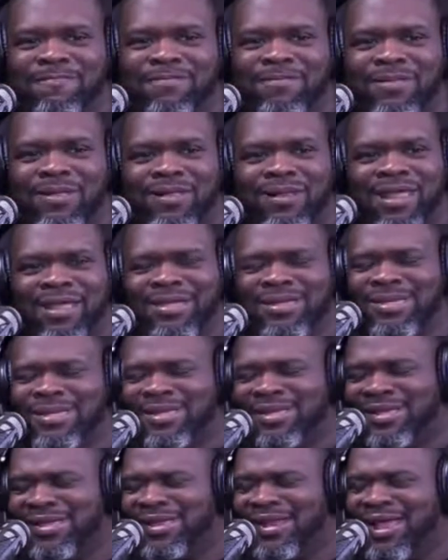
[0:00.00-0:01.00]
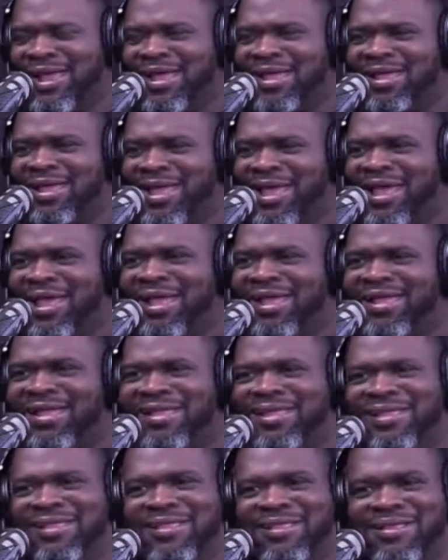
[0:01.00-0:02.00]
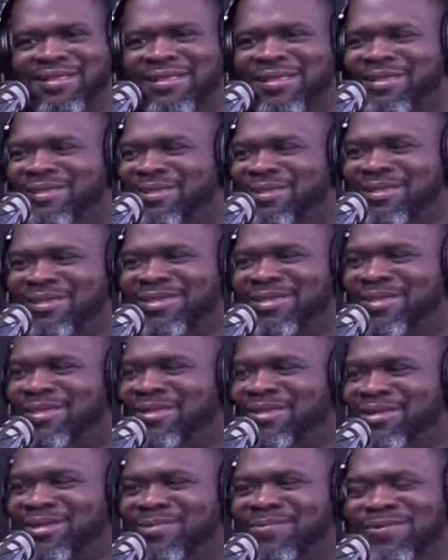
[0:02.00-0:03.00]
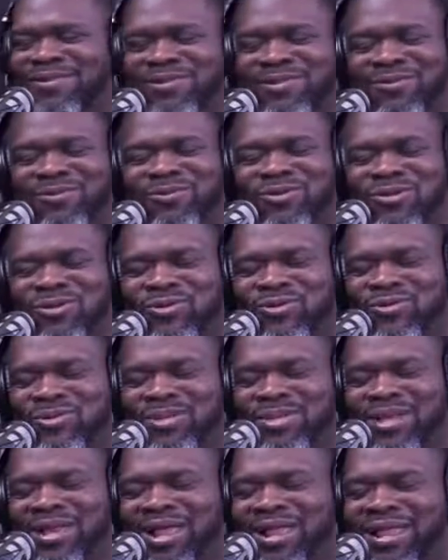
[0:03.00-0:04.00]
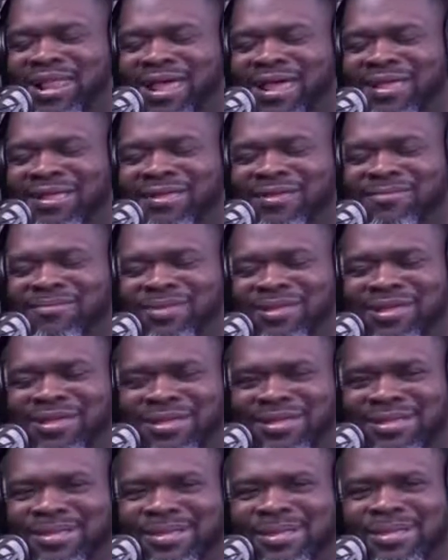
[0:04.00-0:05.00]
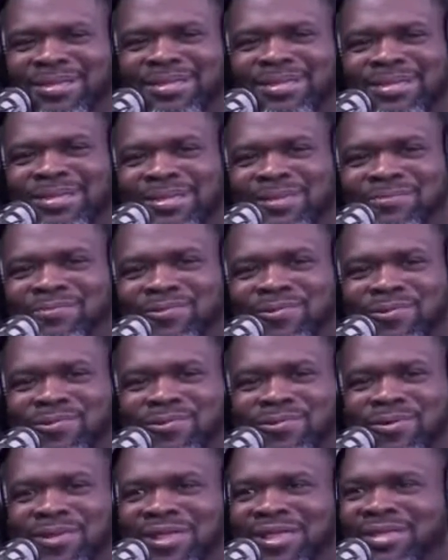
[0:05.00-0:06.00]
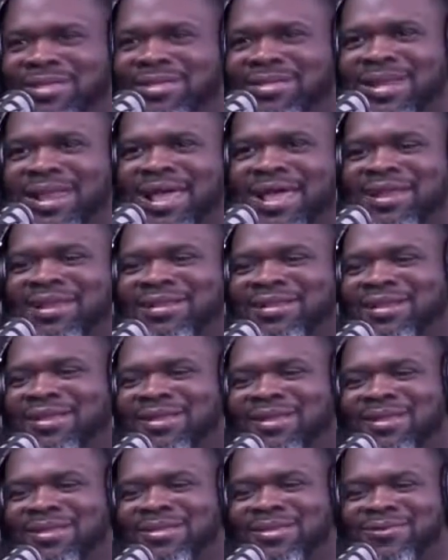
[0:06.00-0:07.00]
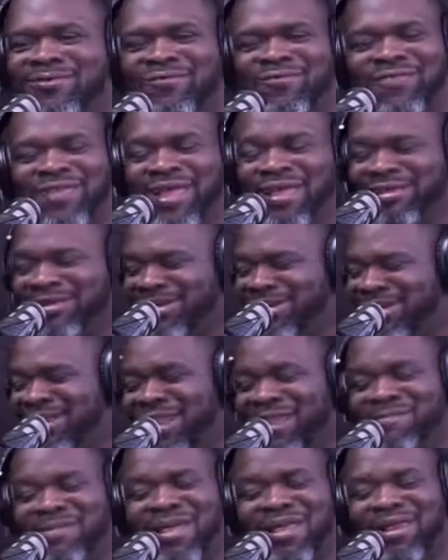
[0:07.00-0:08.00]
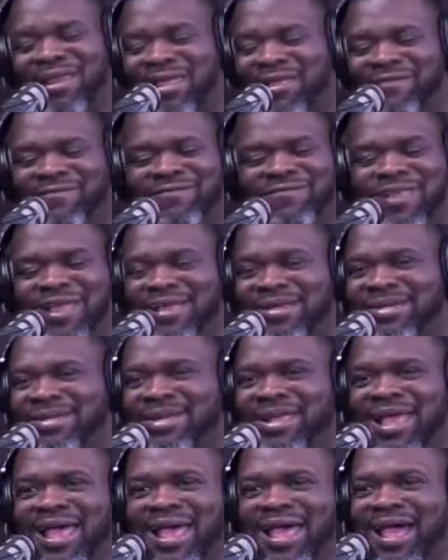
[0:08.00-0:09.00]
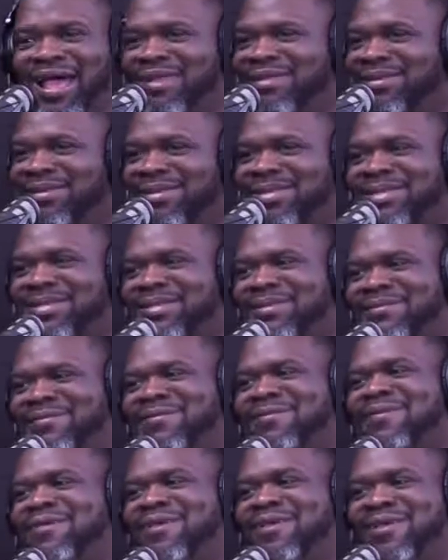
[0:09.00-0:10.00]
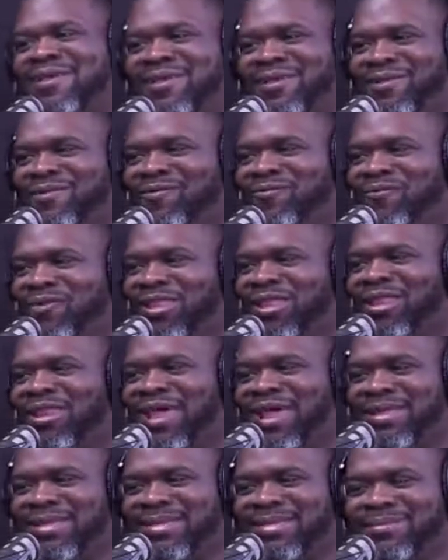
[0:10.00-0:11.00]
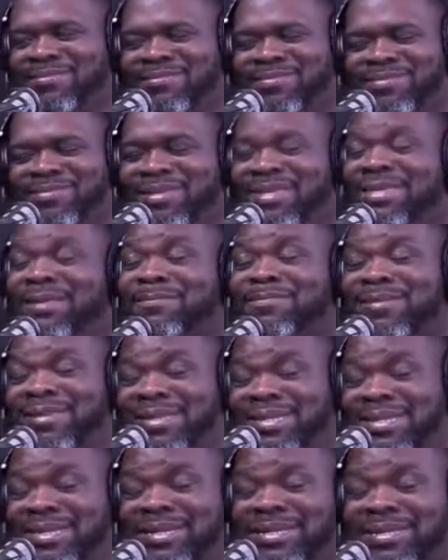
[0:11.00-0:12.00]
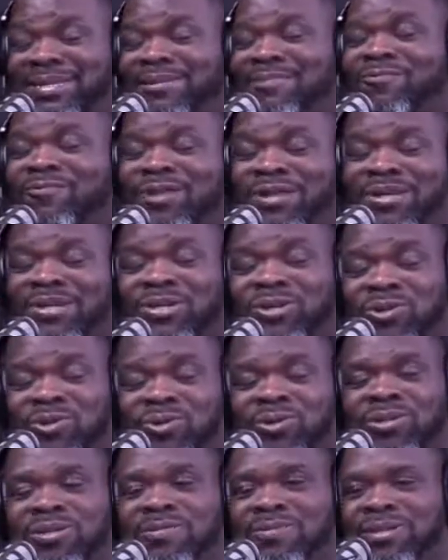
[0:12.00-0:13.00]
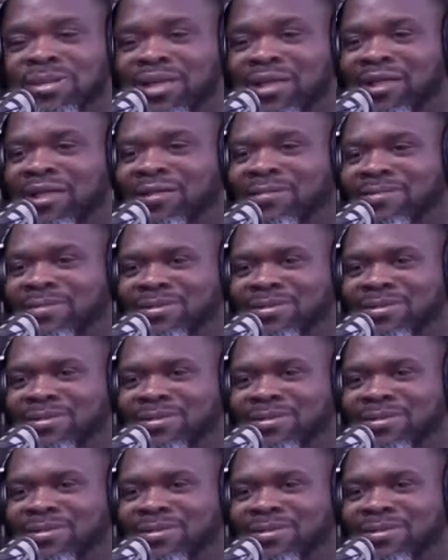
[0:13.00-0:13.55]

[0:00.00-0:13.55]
Like I said, I it's just one of those shoes that I like because it's simple. It's not too flashy, and I'm not like a flashy guy. I just really like some simplicities with a shoe sometimes.